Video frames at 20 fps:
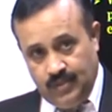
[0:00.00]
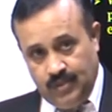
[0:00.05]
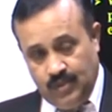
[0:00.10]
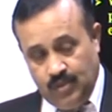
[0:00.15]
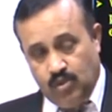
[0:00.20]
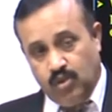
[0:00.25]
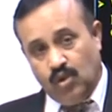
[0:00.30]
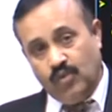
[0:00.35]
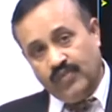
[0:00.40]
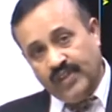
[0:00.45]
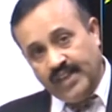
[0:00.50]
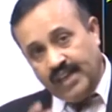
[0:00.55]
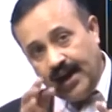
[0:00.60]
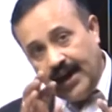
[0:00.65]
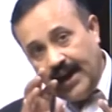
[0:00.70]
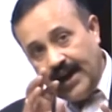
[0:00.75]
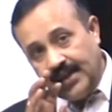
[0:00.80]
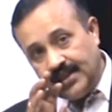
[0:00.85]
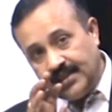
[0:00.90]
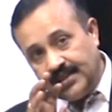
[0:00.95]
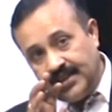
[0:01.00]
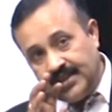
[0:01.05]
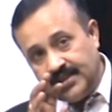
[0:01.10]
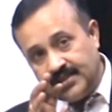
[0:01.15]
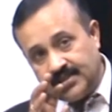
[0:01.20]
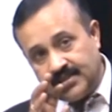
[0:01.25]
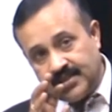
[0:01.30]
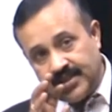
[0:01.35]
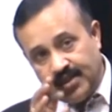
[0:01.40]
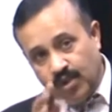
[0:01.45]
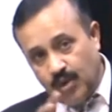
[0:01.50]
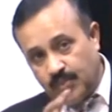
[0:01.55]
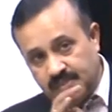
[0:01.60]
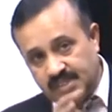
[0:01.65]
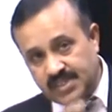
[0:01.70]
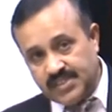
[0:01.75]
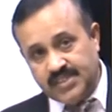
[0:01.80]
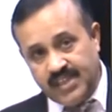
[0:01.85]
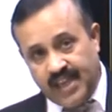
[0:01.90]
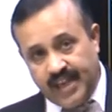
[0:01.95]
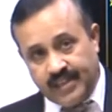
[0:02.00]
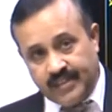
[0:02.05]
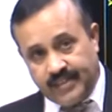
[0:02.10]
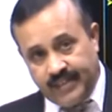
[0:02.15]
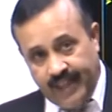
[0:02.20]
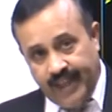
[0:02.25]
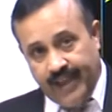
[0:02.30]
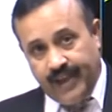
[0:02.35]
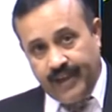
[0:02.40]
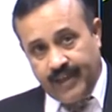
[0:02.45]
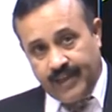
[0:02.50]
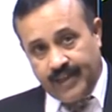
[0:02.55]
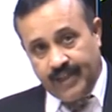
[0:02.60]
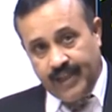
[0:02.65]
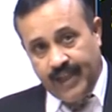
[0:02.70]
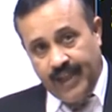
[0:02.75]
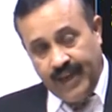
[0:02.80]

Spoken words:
So when all these three options are there,